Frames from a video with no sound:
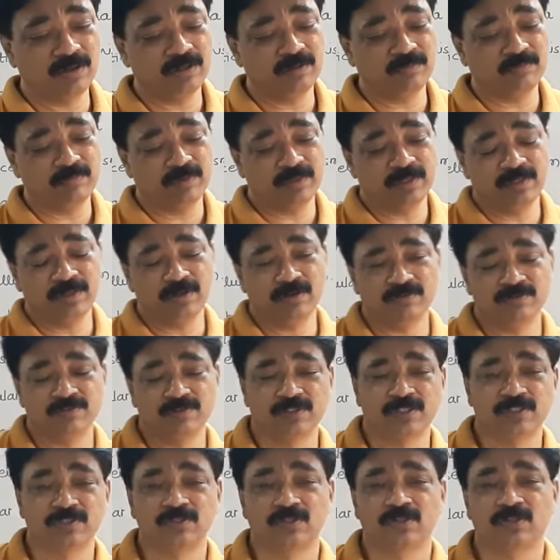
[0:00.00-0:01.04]
many of
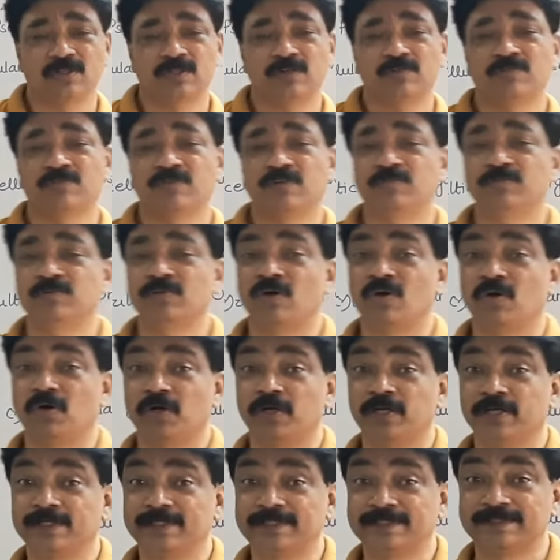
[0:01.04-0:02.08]
such organs form the
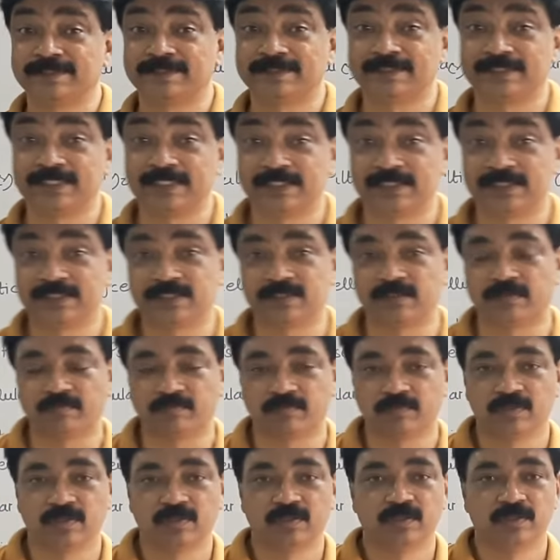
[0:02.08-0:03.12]
organ
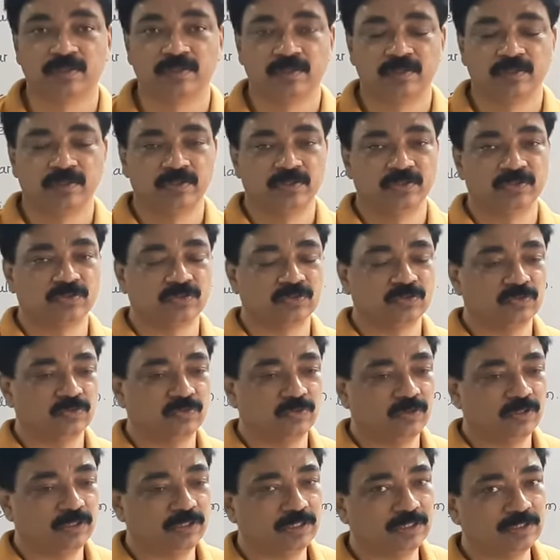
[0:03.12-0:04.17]
system. So
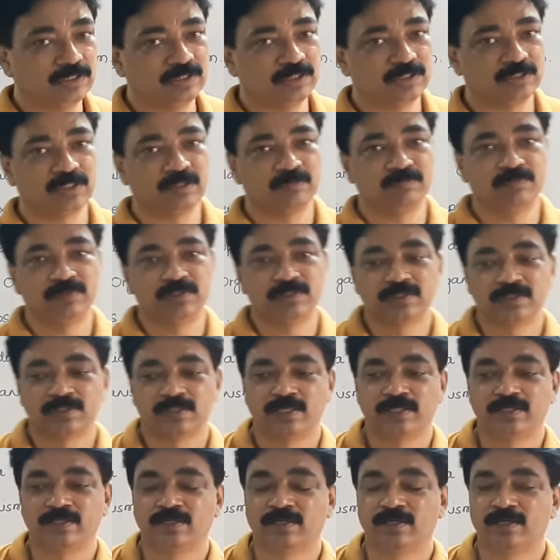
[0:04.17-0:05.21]
organ system means
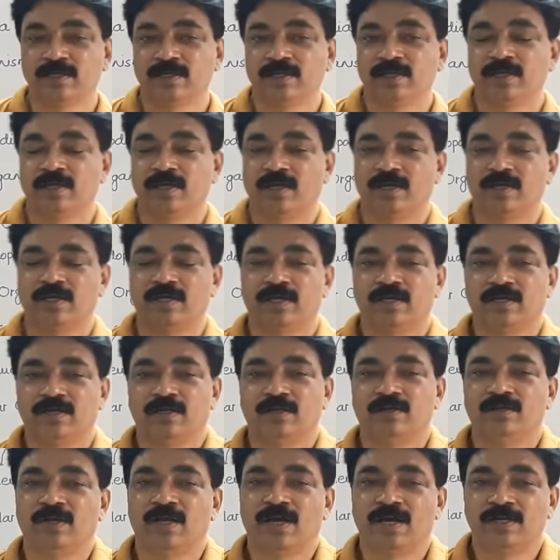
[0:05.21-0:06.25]
like
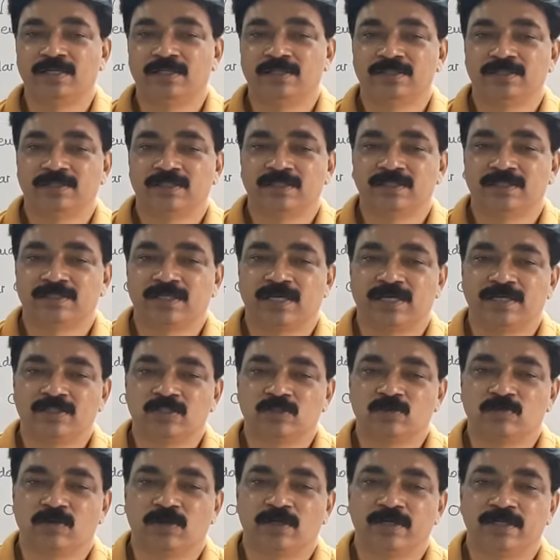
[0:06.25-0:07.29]
large intestine,
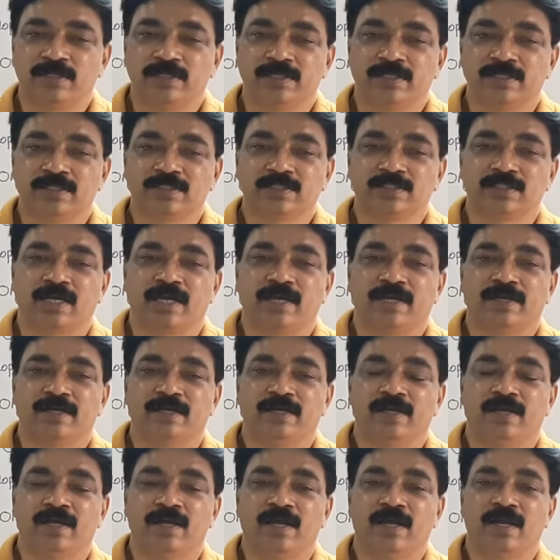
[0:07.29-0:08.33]
small
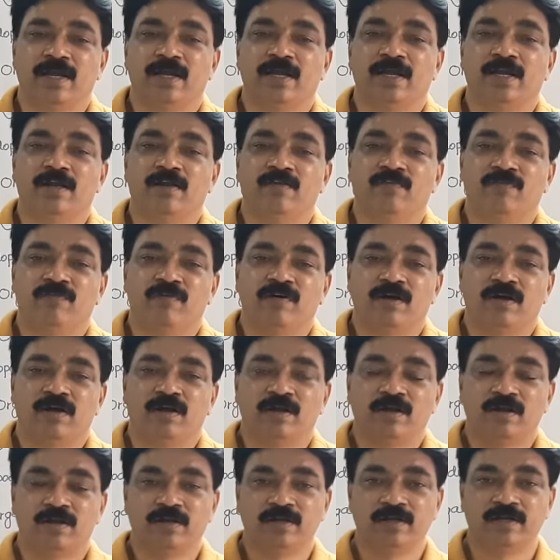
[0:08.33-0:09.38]
intestine,
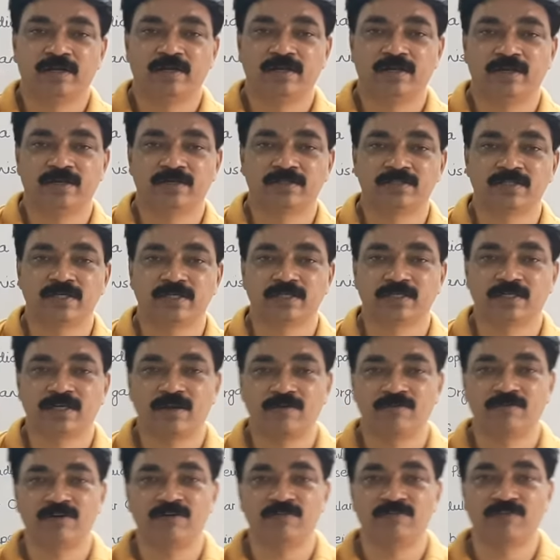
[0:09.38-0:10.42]
liver,
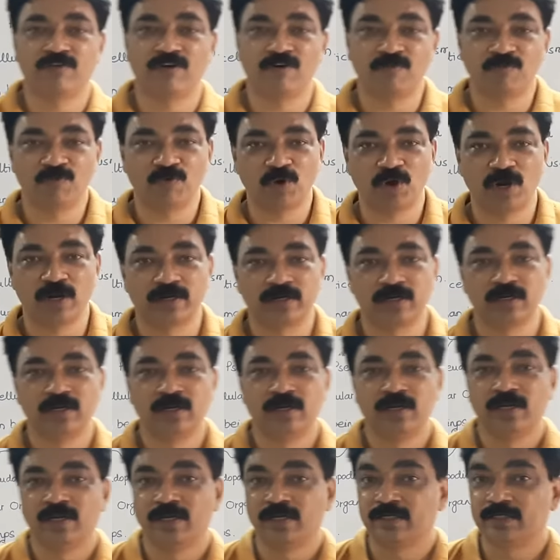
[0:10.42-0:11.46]
etc. will form what?
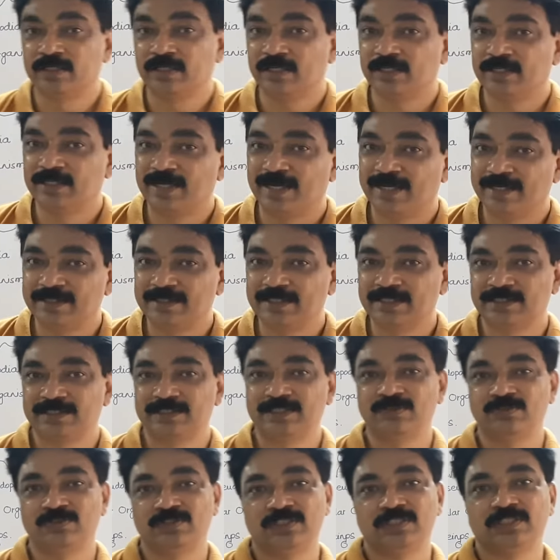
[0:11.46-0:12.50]
The
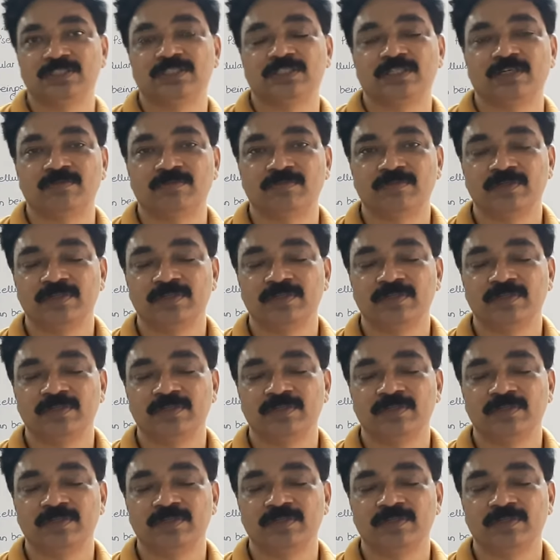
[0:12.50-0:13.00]
digestive system.